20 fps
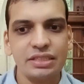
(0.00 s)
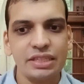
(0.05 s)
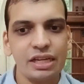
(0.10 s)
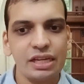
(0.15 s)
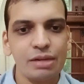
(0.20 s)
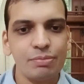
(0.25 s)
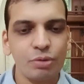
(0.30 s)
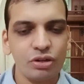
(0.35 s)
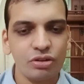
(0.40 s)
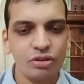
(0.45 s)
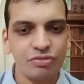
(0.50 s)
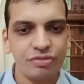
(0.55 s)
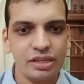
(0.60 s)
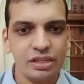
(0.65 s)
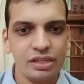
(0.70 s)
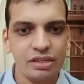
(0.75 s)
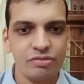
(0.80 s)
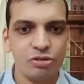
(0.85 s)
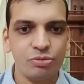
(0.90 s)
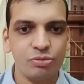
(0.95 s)
the single point
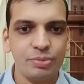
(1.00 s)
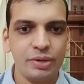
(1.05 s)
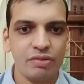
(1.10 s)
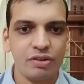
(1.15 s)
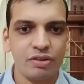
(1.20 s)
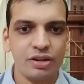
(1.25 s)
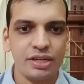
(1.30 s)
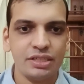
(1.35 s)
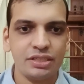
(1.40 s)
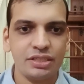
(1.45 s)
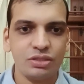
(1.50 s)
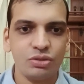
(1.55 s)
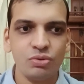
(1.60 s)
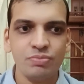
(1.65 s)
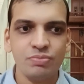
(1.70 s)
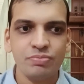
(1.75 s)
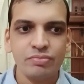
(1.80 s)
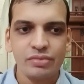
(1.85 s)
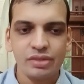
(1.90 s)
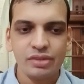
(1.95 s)
of failure would be avoided.
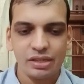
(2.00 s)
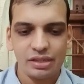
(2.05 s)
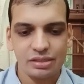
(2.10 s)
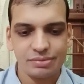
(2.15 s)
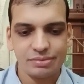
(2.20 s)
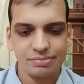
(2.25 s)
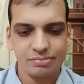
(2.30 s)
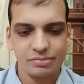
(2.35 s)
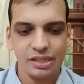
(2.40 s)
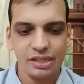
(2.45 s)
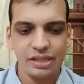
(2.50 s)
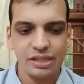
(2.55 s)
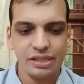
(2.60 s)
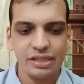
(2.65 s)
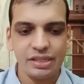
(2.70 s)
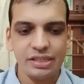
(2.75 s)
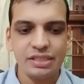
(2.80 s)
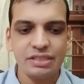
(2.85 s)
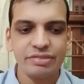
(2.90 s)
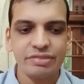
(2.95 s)
So um,
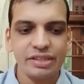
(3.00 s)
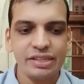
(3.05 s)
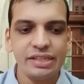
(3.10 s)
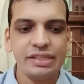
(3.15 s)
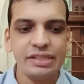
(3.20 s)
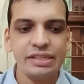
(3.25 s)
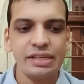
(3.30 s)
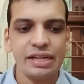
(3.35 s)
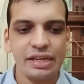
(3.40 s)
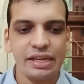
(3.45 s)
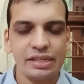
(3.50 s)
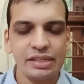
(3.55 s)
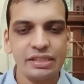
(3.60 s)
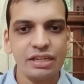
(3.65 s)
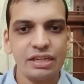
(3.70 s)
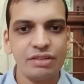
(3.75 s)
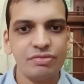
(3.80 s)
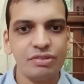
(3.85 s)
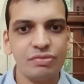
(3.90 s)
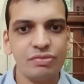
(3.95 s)
it is very
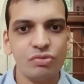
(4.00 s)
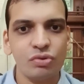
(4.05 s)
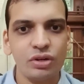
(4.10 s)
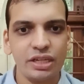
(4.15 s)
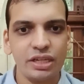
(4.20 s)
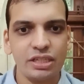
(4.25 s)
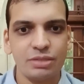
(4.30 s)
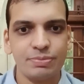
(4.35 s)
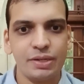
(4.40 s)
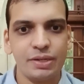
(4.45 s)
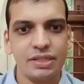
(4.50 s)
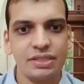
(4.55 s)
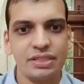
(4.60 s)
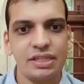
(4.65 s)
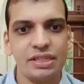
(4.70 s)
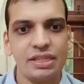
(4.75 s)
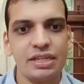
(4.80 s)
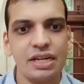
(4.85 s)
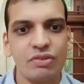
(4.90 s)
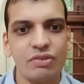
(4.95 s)
likely that we yeah. won't
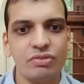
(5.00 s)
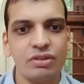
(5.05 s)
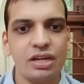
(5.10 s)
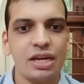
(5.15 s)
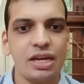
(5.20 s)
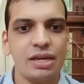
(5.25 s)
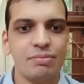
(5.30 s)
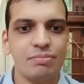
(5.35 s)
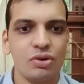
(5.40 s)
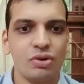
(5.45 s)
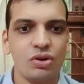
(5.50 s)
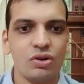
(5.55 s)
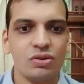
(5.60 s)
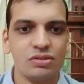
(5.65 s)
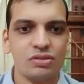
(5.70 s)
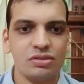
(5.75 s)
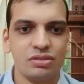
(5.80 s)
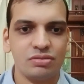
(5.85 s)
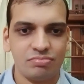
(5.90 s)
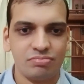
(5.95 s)
experience any downtime
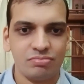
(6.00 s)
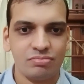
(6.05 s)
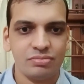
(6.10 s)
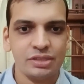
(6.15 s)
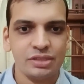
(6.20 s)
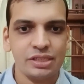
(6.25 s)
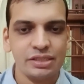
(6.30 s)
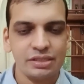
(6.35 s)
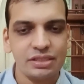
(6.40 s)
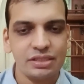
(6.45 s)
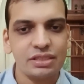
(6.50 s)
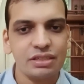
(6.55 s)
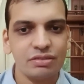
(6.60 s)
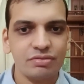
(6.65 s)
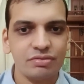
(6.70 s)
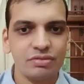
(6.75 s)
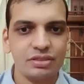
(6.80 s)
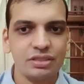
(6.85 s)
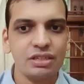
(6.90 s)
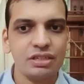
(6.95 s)
or
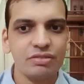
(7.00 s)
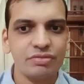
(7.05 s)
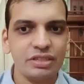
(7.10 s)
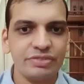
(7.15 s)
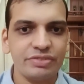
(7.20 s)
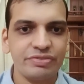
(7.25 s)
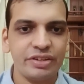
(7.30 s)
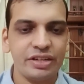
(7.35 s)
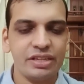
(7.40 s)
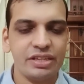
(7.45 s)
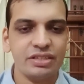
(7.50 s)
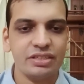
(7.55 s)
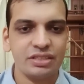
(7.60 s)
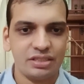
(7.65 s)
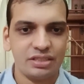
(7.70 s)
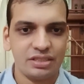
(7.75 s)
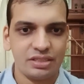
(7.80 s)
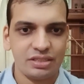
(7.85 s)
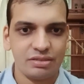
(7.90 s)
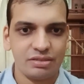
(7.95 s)
service
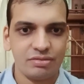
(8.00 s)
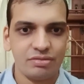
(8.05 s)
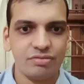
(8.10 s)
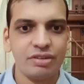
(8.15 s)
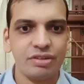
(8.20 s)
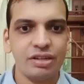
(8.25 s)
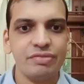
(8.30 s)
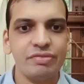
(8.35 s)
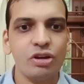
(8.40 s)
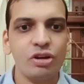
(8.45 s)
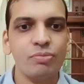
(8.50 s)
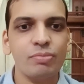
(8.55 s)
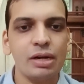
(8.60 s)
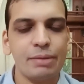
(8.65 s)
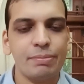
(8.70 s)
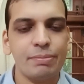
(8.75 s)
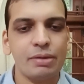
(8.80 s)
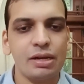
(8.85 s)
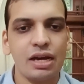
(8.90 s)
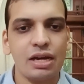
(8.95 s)
failures when we
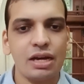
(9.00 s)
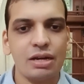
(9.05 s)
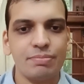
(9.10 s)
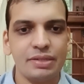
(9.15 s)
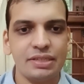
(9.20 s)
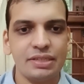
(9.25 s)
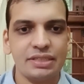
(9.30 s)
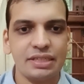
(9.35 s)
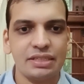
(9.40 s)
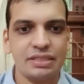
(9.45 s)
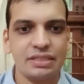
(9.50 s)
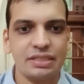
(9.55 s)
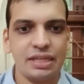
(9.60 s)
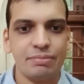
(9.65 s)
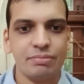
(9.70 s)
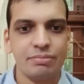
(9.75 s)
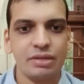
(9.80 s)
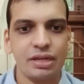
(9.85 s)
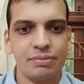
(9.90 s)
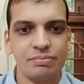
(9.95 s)
have multiple I R Ps at
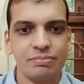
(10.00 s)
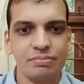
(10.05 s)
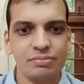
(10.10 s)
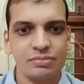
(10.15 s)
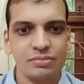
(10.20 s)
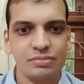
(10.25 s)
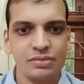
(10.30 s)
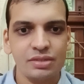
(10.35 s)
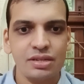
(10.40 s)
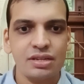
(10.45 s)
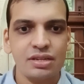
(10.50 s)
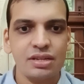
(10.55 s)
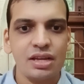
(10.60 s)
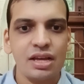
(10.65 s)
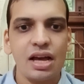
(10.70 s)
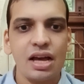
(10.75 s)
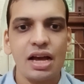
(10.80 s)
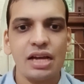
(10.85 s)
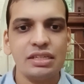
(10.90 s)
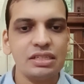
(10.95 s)
the same time,
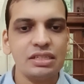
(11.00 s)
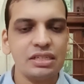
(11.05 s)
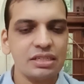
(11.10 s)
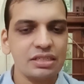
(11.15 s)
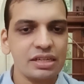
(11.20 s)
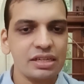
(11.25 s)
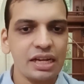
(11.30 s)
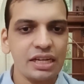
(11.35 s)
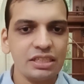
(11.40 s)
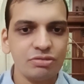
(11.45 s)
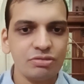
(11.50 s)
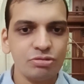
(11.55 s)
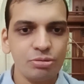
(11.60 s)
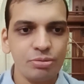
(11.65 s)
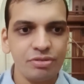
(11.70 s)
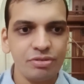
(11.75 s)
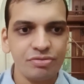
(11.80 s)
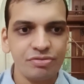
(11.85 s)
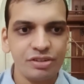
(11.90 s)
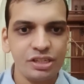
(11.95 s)
and the
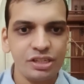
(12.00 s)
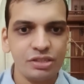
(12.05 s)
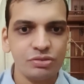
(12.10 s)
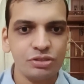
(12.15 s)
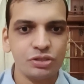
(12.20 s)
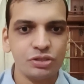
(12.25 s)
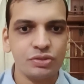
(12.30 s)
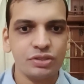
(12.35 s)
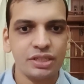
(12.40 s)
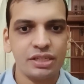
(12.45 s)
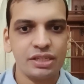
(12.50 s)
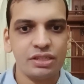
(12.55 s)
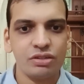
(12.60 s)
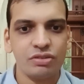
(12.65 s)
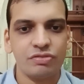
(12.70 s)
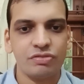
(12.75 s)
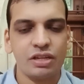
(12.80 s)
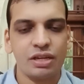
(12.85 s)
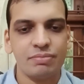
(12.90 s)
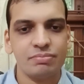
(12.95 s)
clients would be free to choose
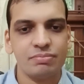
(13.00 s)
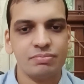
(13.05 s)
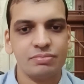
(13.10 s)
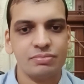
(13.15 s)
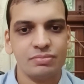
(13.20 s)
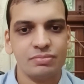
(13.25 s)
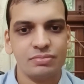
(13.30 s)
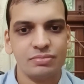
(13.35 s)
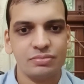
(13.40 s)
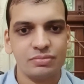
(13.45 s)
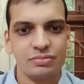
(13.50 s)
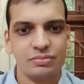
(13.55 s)
any of them.